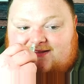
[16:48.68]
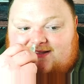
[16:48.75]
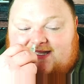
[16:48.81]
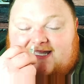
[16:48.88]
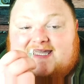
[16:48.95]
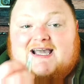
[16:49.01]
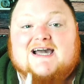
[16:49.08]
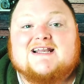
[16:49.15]

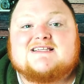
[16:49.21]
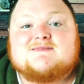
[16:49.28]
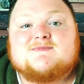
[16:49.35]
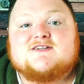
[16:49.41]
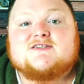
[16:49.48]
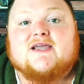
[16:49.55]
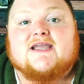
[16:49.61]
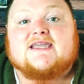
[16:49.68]
It kind of
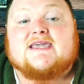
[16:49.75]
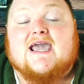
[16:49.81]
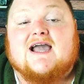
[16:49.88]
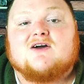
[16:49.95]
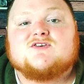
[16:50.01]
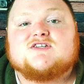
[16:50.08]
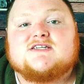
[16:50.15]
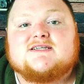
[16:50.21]
smells like
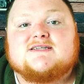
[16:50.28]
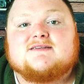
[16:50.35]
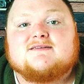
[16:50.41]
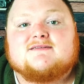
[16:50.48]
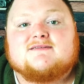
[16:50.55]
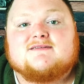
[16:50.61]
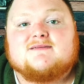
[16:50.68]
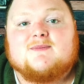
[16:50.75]
cow shit
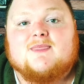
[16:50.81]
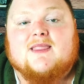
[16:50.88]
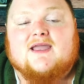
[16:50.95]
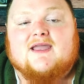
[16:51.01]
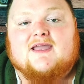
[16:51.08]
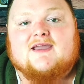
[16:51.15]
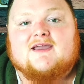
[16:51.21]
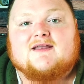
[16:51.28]

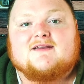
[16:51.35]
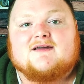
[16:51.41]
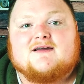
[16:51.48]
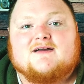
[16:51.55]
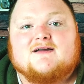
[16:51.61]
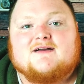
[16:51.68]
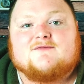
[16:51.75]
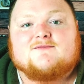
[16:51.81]
and
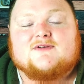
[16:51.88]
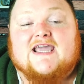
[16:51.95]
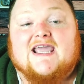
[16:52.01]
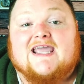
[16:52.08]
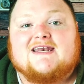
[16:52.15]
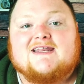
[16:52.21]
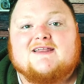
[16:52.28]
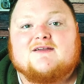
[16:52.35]

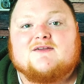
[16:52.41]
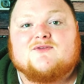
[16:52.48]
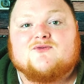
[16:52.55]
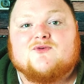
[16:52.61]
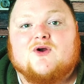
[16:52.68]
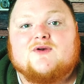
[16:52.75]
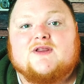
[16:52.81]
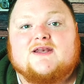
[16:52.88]
candy
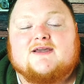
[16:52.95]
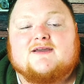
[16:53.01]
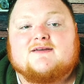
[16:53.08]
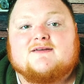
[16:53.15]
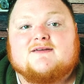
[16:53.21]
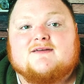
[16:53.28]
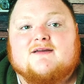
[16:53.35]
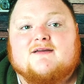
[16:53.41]
thrown in it.
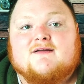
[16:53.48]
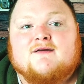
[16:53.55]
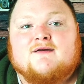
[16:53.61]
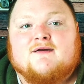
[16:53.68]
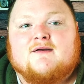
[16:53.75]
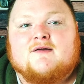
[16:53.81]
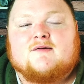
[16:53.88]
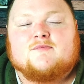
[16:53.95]

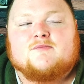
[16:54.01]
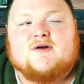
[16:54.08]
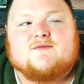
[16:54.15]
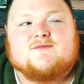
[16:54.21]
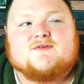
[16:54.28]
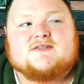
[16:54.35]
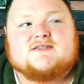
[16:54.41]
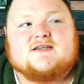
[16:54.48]

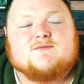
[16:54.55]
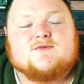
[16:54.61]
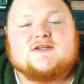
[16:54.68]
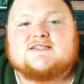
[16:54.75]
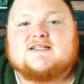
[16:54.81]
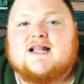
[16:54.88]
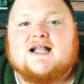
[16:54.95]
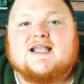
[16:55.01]
But for some
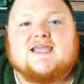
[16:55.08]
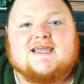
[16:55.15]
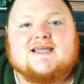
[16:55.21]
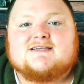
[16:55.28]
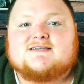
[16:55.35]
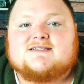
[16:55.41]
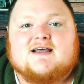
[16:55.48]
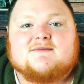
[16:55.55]
reason I
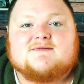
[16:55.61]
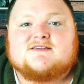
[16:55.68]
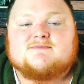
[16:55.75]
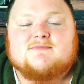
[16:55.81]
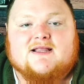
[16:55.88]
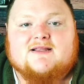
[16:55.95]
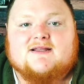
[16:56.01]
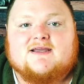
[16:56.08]
can't stop
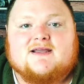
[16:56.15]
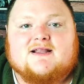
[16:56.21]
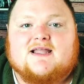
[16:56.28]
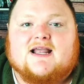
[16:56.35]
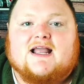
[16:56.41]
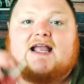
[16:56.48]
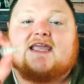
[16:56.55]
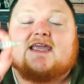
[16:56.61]
smelling it.
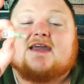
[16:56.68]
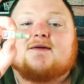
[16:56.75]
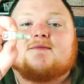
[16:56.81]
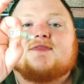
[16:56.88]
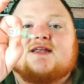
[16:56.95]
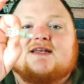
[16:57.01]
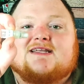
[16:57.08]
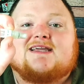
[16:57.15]
Like I
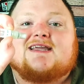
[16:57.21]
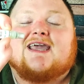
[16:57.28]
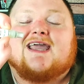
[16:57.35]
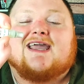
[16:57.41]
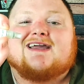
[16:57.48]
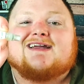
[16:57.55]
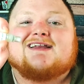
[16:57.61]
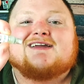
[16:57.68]
kept the
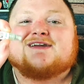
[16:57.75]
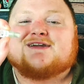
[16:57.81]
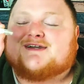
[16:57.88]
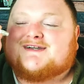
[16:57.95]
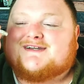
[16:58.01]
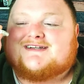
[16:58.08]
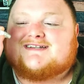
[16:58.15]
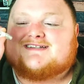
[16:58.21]
decant
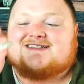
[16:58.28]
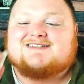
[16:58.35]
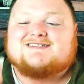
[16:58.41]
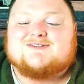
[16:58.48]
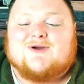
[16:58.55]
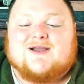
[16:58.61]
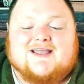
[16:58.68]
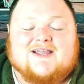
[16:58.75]
just
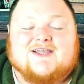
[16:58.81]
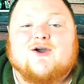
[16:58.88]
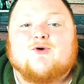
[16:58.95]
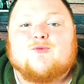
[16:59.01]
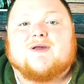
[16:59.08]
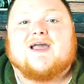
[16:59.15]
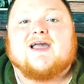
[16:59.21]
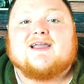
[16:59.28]
so I could go
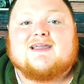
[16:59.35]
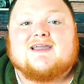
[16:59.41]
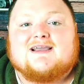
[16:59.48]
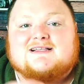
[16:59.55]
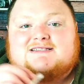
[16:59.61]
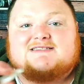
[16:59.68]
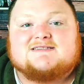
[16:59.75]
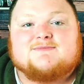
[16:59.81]
back
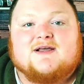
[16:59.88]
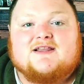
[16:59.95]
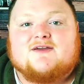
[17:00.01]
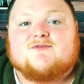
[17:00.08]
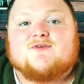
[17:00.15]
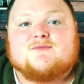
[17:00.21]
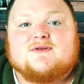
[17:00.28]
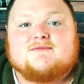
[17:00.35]
and smell
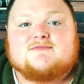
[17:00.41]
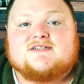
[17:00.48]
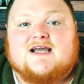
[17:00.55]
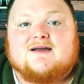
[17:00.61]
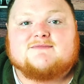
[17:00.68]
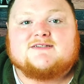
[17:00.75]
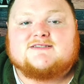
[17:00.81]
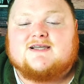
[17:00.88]
it from
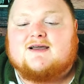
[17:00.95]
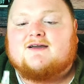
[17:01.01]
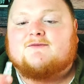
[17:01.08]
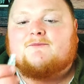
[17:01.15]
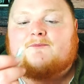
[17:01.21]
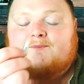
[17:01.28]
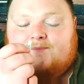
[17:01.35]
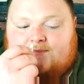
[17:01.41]
time to time.